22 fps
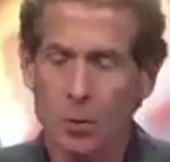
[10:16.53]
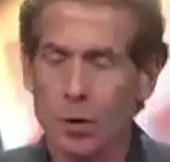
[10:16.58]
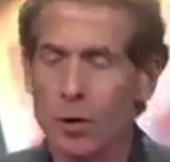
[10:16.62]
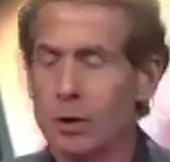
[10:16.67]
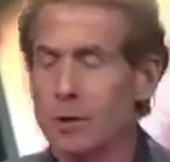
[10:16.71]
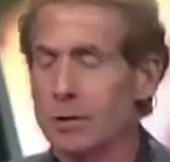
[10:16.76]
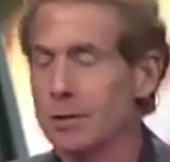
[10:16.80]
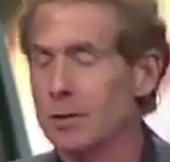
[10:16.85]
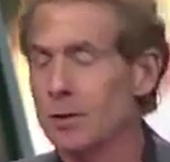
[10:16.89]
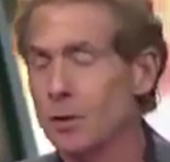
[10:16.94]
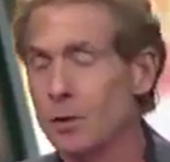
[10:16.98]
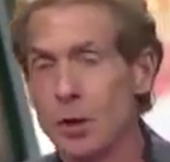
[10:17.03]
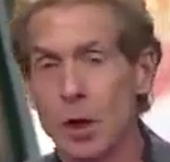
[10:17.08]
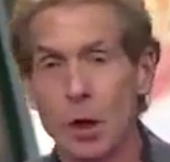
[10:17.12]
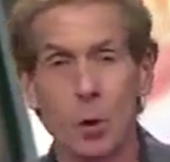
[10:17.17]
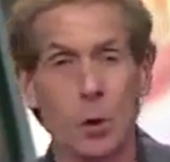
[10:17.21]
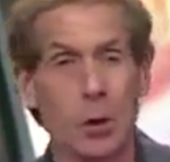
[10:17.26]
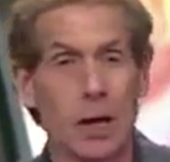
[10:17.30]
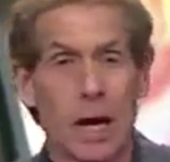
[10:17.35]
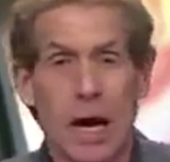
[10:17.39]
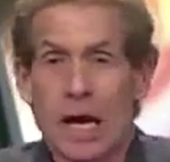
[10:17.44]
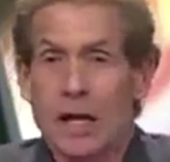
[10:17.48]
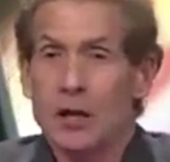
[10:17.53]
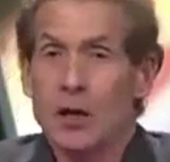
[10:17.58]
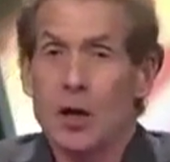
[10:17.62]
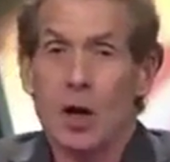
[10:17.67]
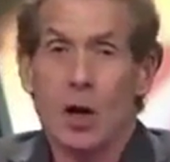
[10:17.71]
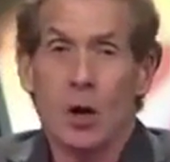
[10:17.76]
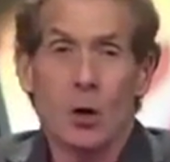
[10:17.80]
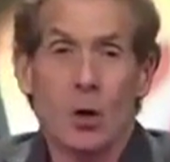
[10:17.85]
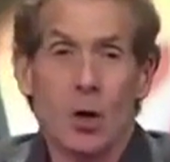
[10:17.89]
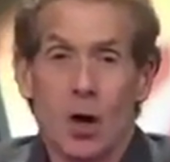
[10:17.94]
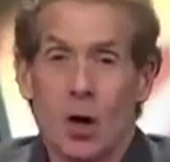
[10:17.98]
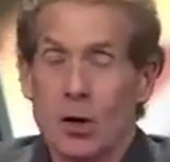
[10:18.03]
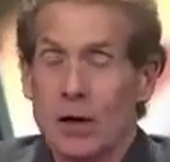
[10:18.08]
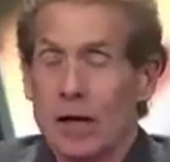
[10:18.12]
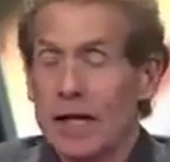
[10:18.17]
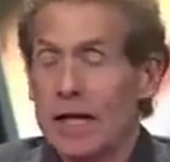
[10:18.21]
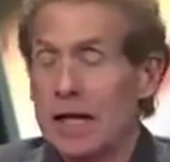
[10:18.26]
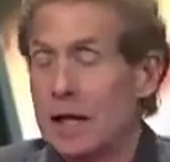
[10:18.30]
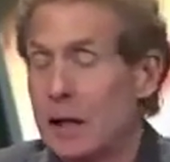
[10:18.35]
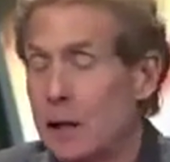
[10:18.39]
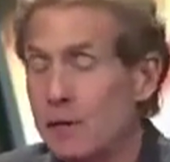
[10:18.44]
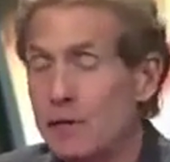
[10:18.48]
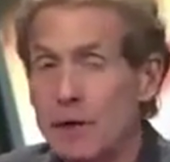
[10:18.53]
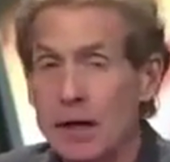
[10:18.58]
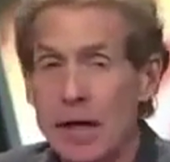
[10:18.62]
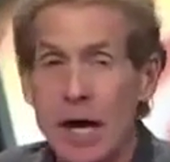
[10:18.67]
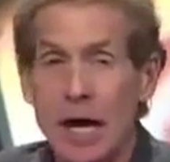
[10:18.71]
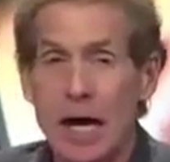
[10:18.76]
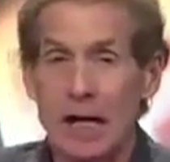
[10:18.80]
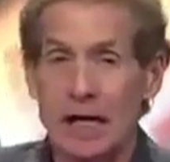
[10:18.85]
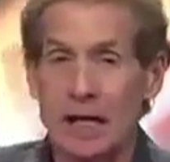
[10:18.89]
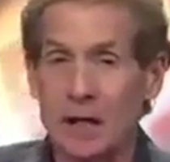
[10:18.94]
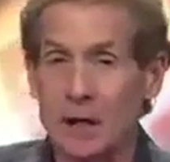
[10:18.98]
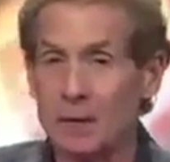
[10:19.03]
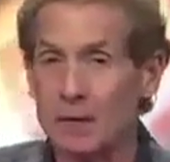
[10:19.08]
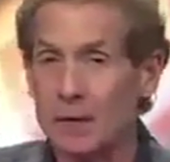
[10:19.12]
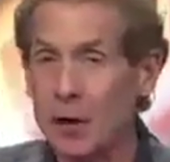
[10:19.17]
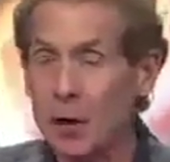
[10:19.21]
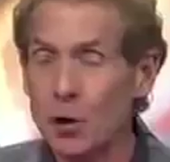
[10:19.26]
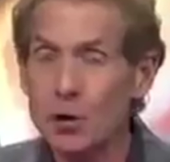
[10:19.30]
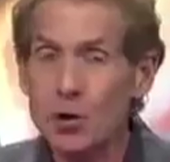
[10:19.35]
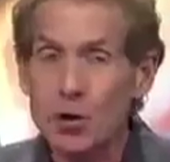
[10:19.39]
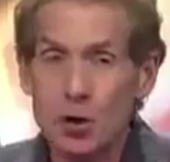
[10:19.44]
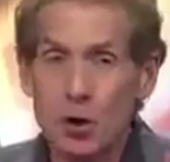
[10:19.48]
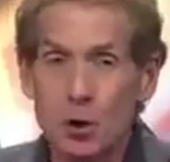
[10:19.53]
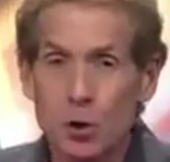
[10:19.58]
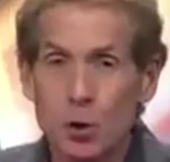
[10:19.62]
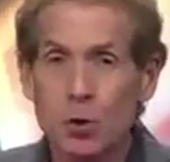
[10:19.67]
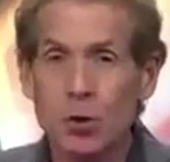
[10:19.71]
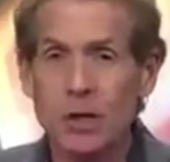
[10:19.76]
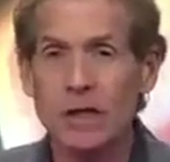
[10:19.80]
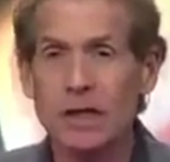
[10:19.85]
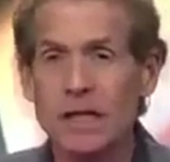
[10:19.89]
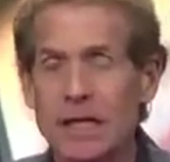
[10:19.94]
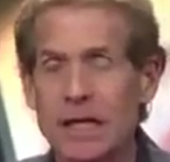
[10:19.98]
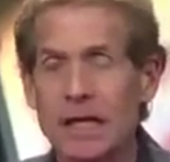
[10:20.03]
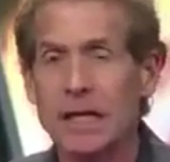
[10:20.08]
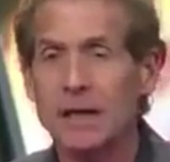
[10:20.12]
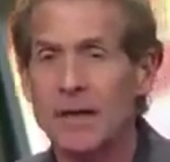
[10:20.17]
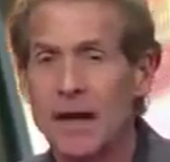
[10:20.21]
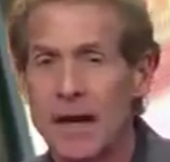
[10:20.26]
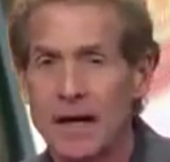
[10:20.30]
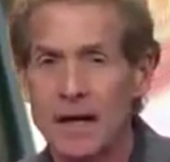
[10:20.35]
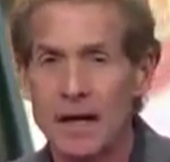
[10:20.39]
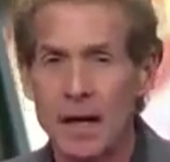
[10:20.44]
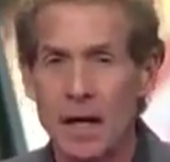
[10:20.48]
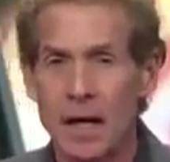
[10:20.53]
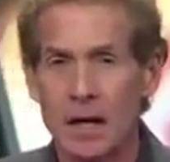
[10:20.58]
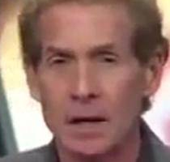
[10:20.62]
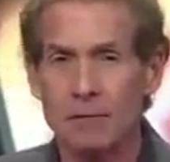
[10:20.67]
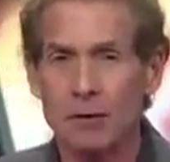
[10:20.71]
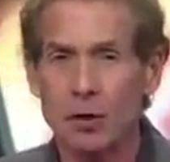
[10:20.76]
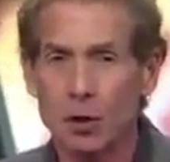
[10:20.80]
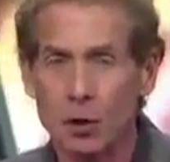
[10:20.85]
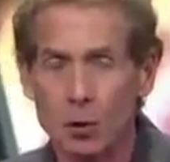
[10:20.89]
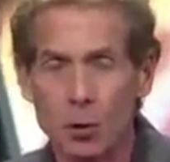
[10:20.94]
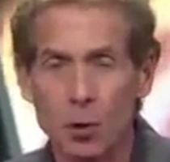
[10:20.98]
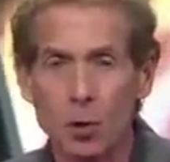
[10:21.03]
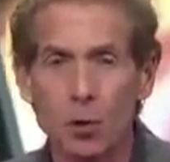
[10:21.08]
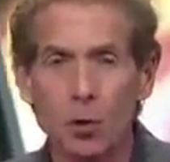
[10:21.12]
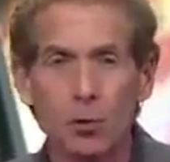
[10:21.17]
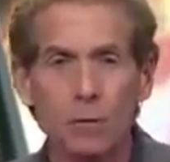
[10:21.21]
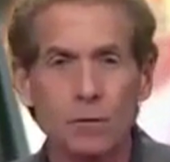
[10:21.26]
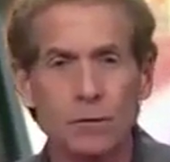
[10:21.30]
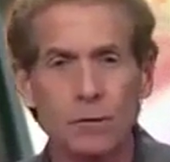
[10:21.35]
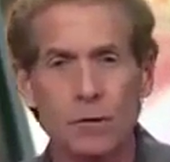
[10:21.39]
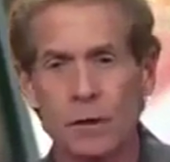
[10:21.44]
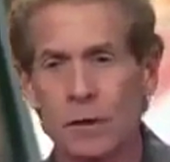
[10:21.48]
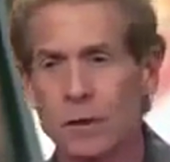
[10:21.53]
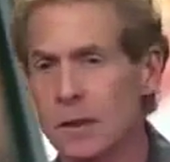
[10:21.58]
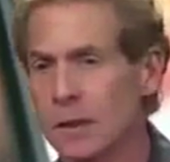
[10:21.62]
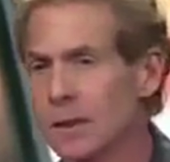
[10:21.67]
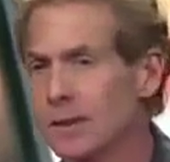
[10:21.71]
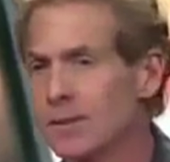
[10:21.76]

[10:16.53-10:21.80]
Well, you know and I know, on any given night, if those two can get in that kind of a groove,